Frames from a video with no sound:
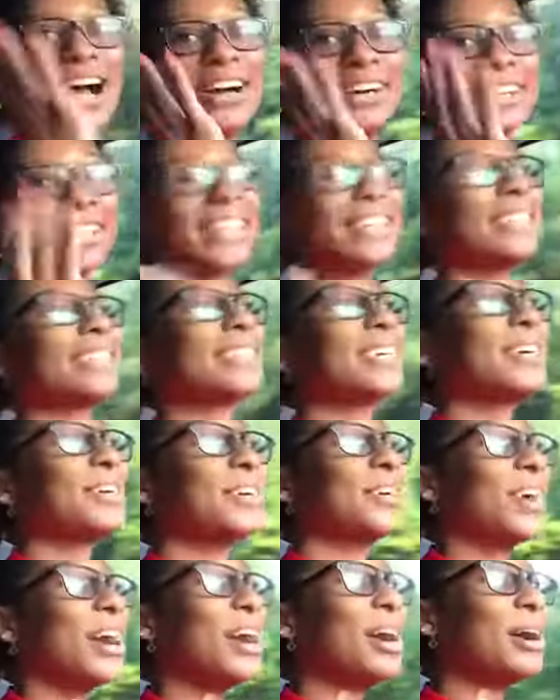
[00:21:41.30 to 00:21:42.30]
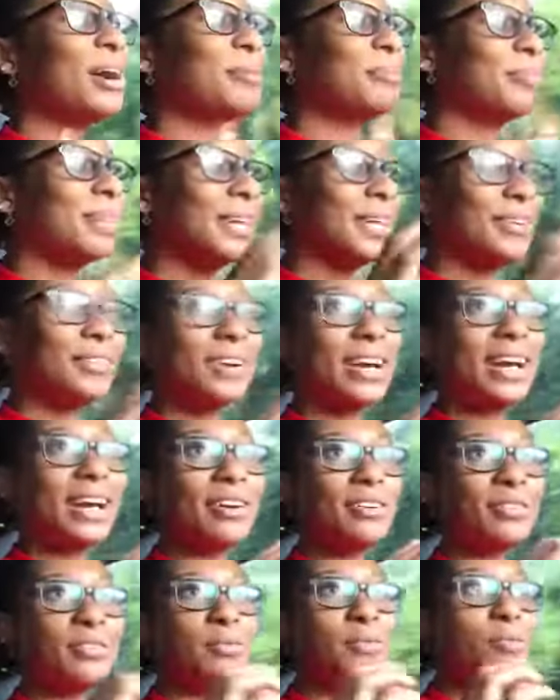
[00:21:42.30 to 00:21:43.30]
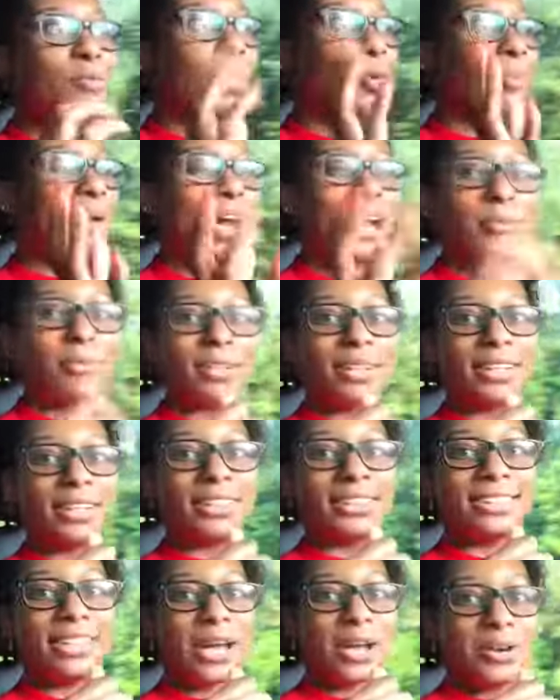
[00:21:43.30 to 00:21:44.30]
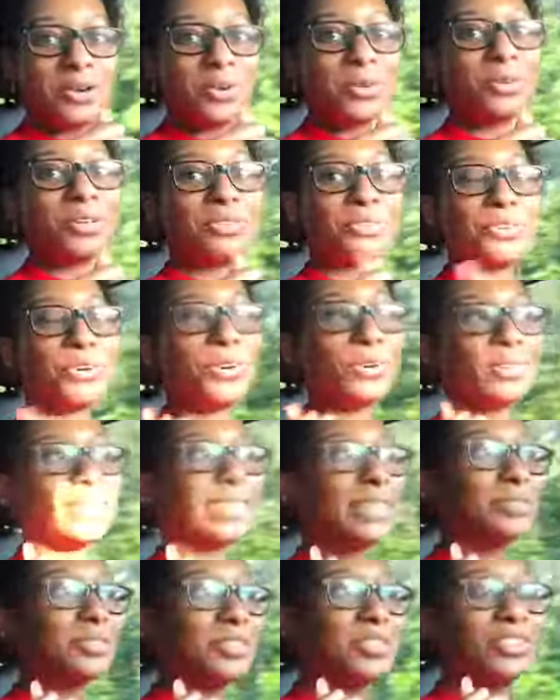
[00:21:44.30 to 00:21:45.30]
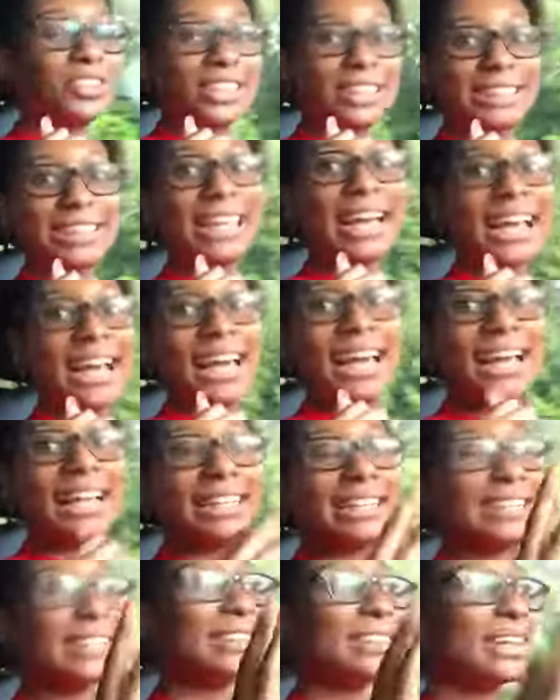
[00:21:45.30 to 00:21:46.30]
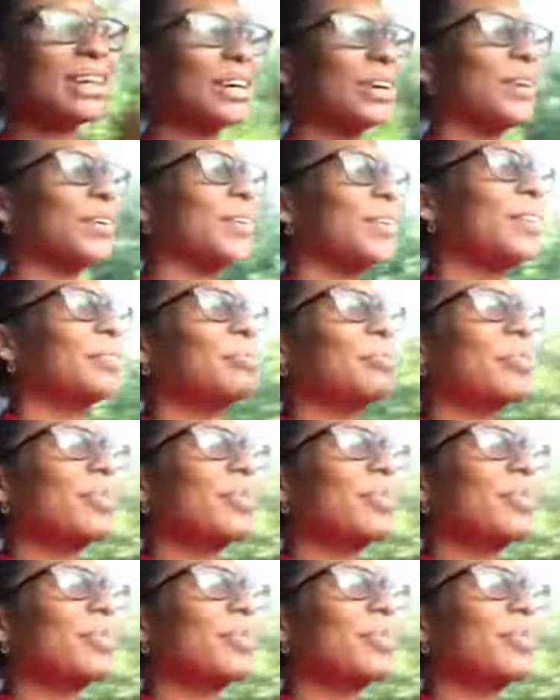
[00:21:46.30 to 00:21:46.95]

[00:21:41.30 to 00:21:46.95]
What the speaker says: okay, so, anyway, we're back with the technical difficulties we just had, so.